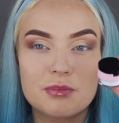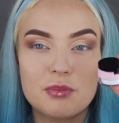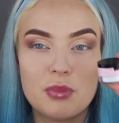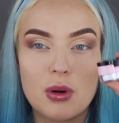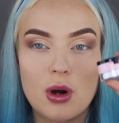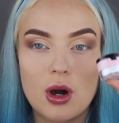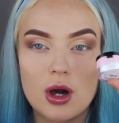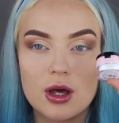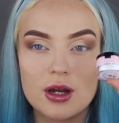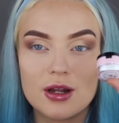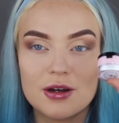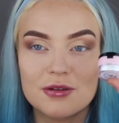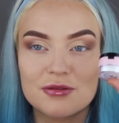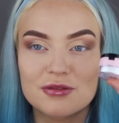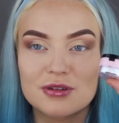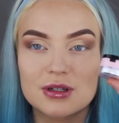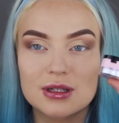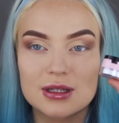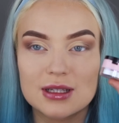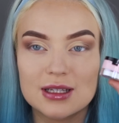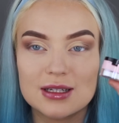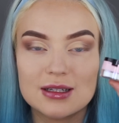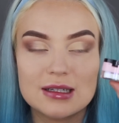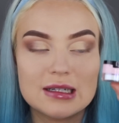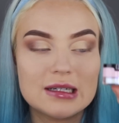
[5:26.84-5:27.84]
pot of
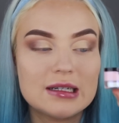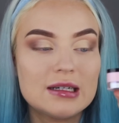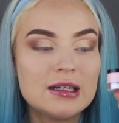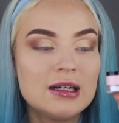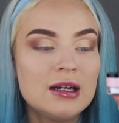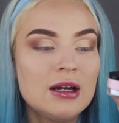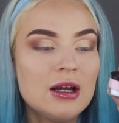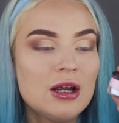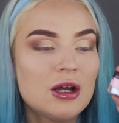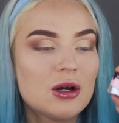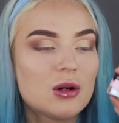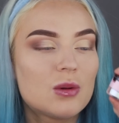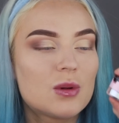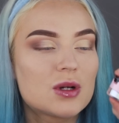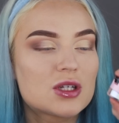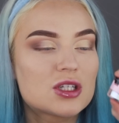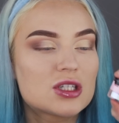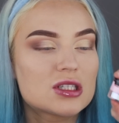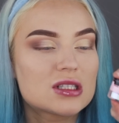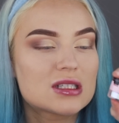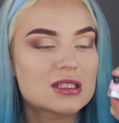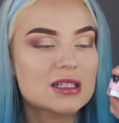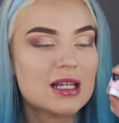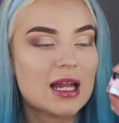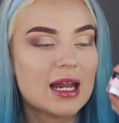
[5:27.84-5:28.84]
glitter,
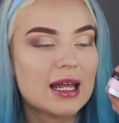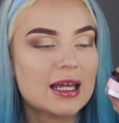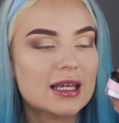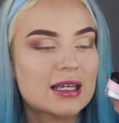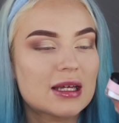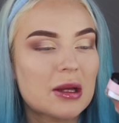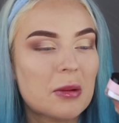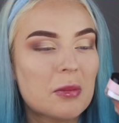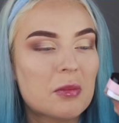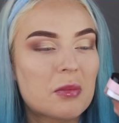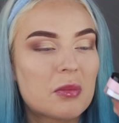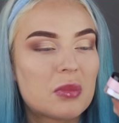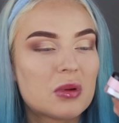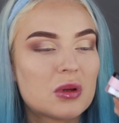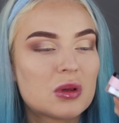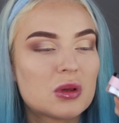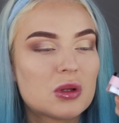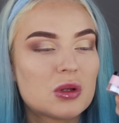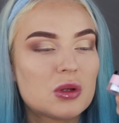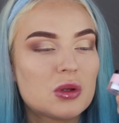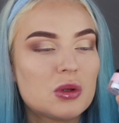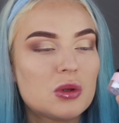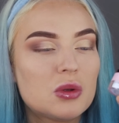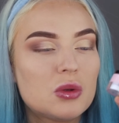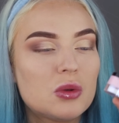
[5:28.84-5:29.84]
which is like a
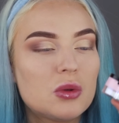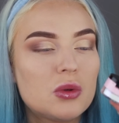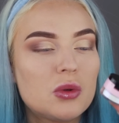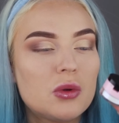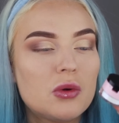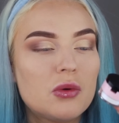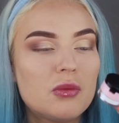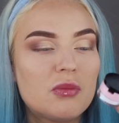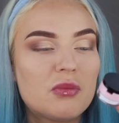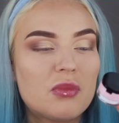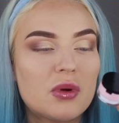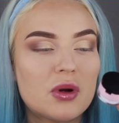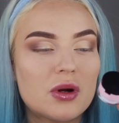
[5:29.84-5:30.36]
blue,